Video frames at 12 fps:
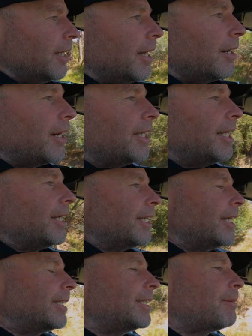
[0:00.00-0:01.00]
Yeah,
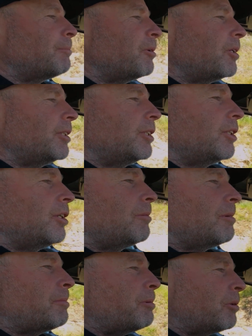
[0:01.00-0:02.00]
ideally at some point soon
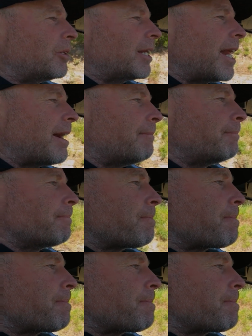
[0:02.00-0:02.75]
I'll be pulling up